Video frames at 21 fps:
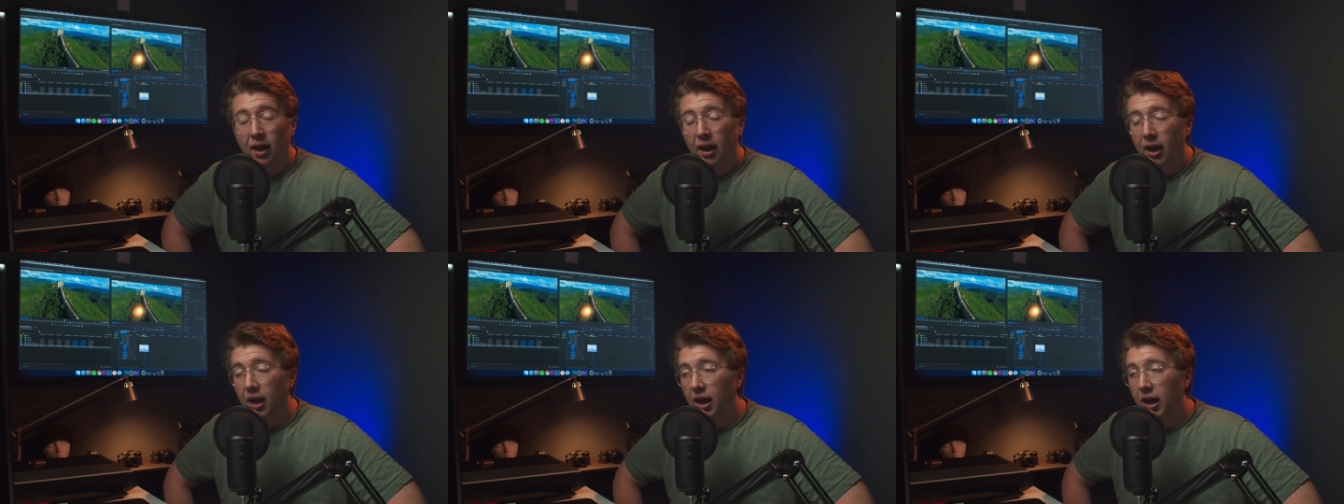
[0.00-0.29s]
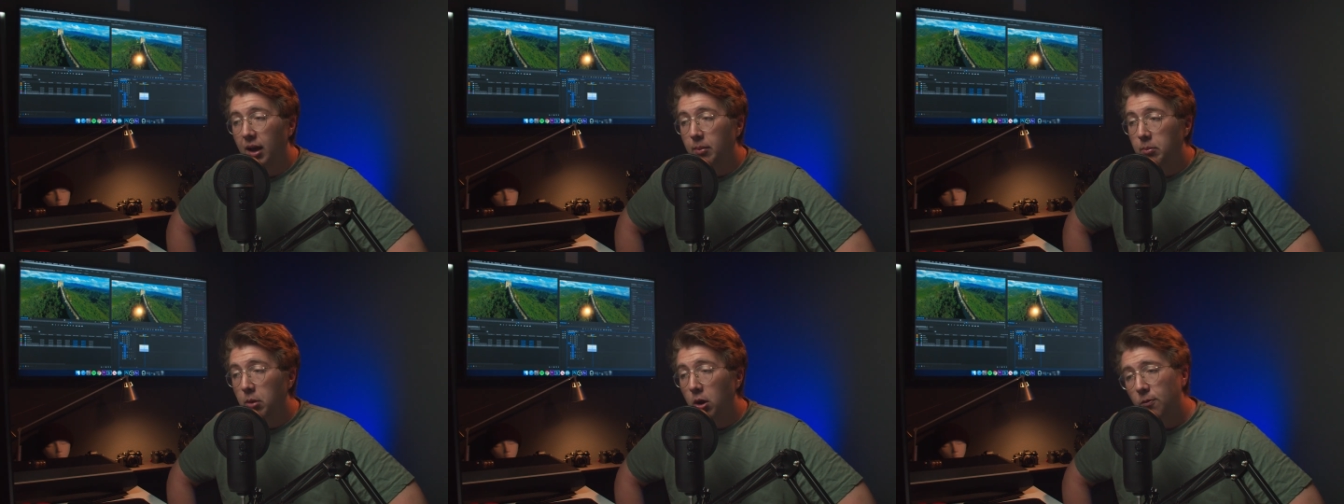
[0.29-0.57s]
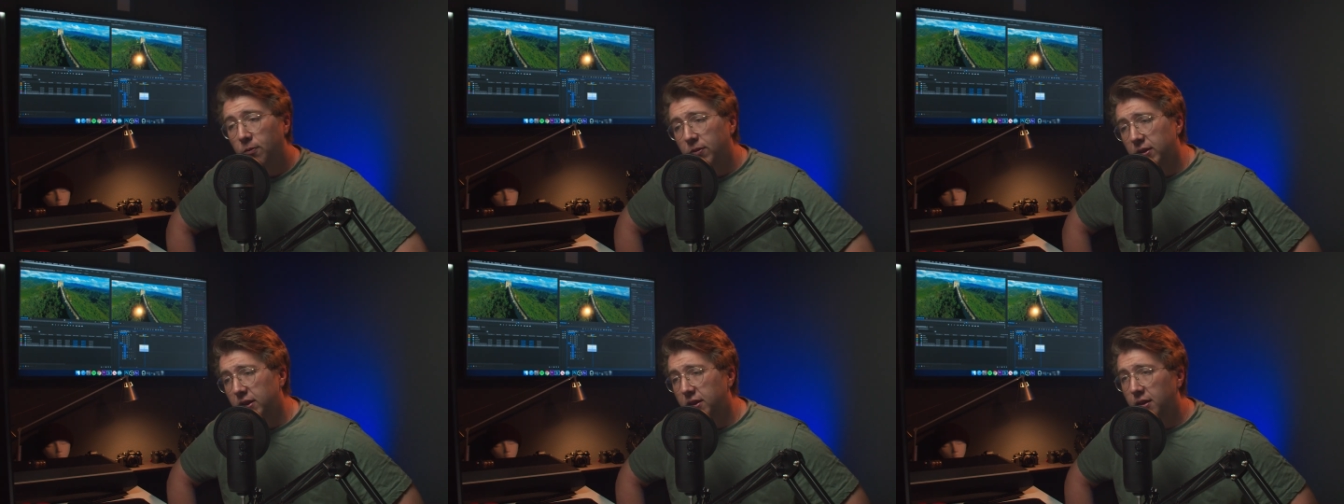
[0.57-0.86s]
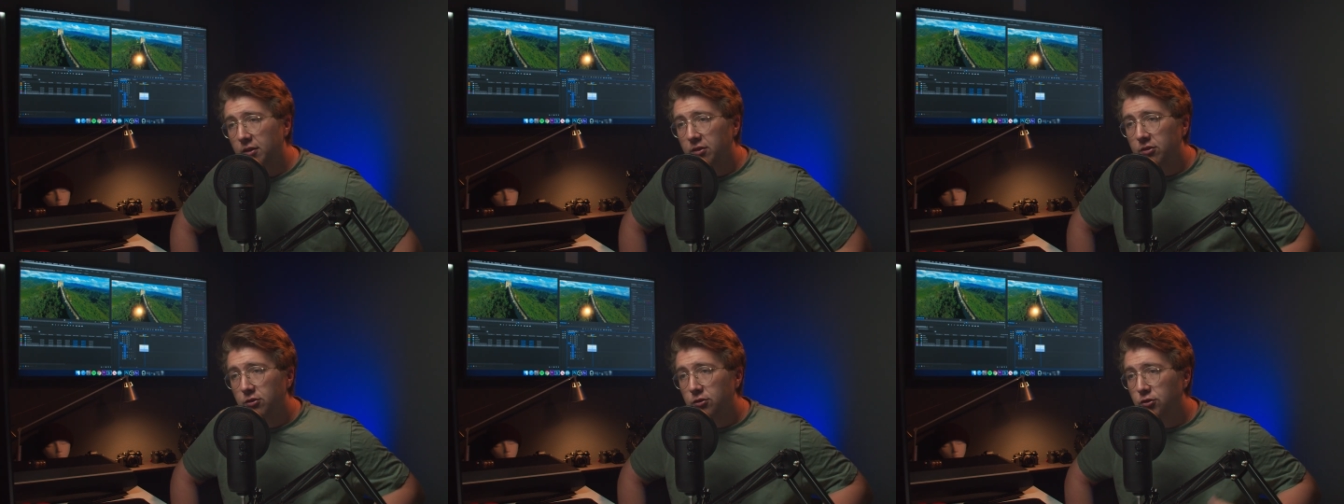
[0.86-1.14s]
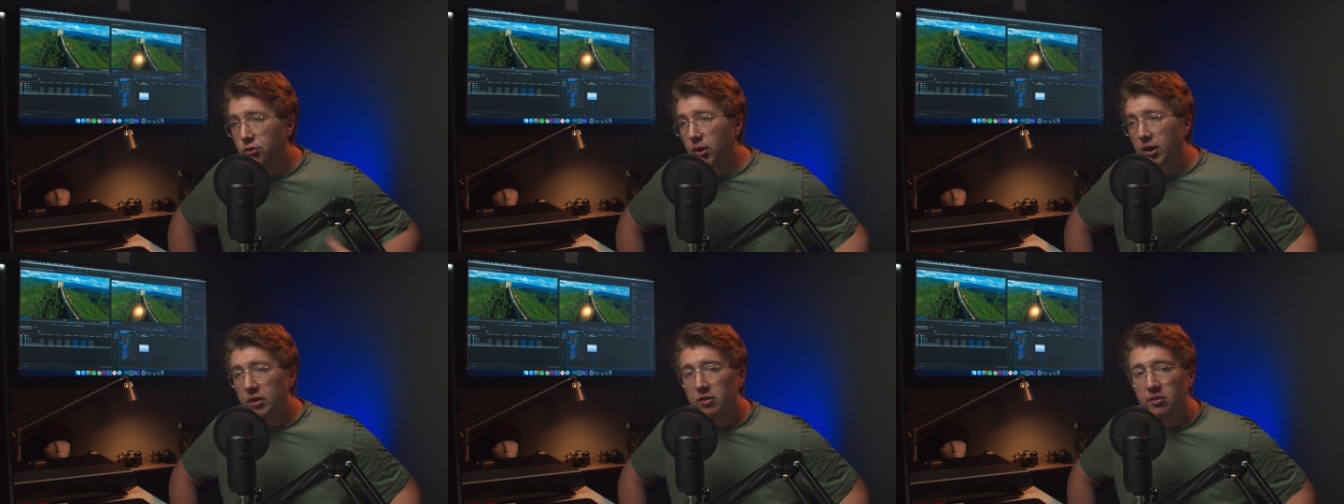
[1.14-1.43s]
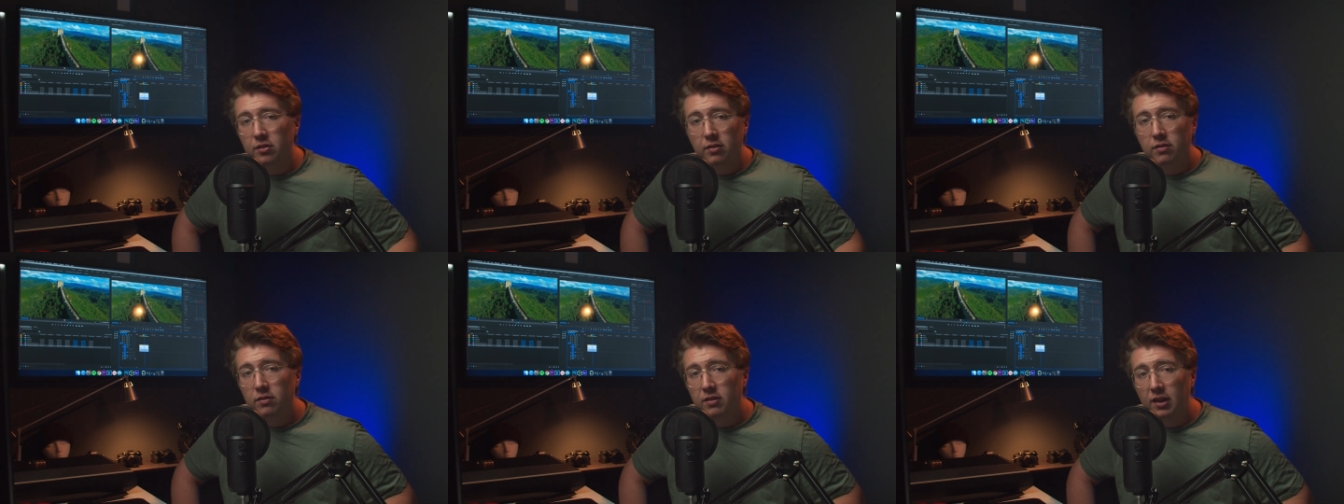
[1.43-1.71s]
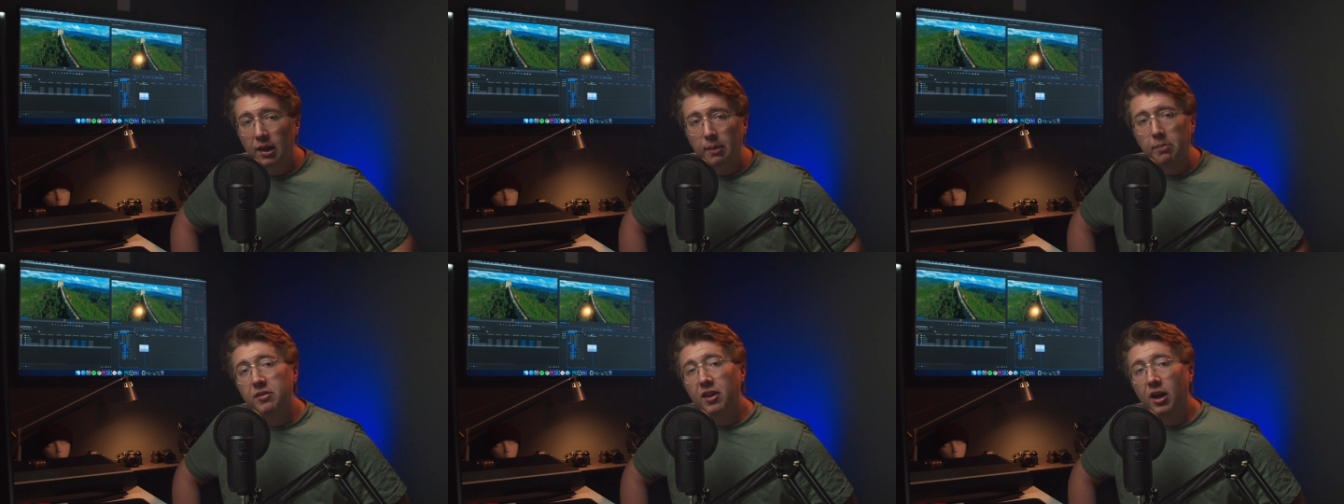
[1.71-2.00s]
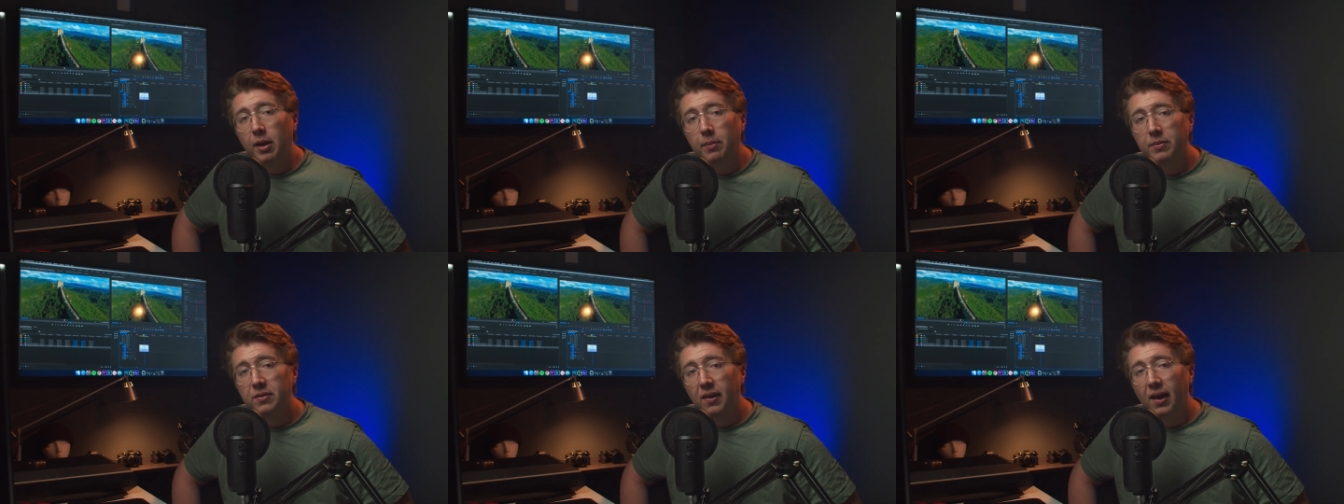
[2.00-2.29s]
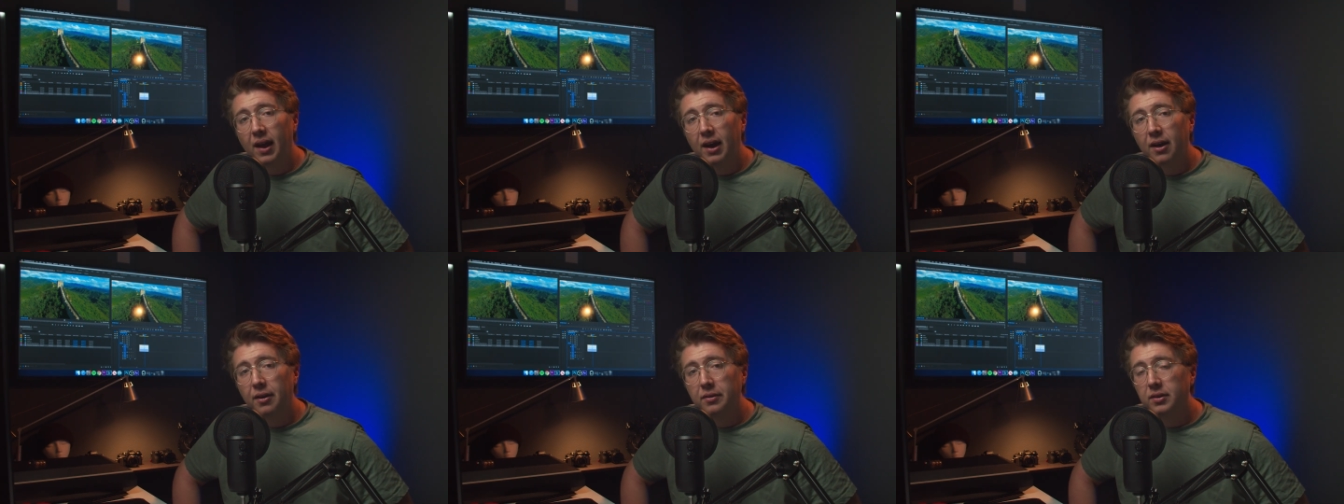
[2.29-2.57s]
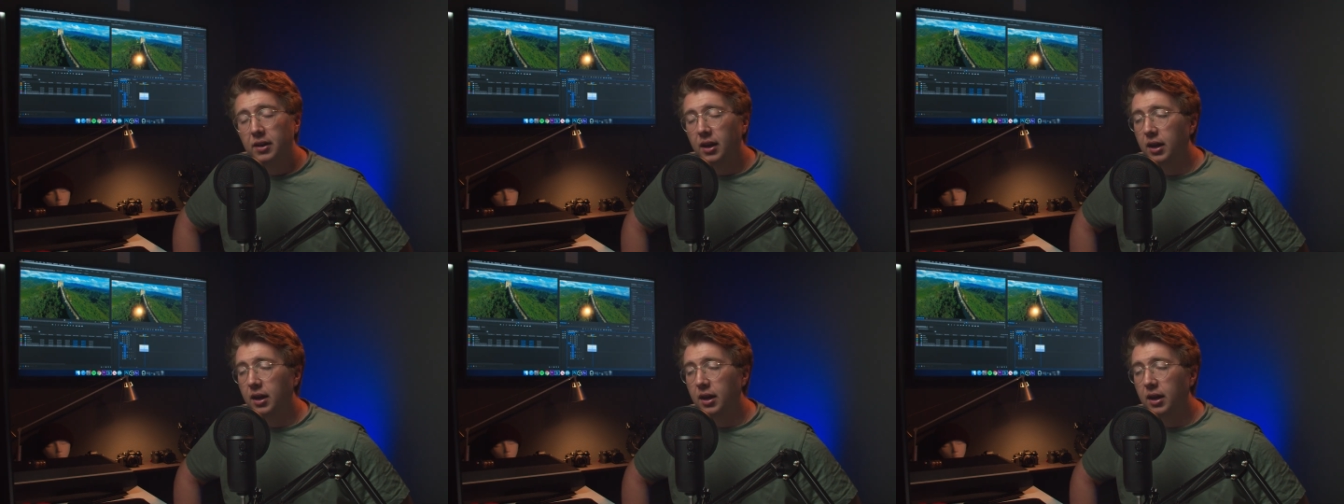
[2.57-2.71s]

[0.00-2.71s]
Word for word: Um, hopefully these tricks and tips helped you out.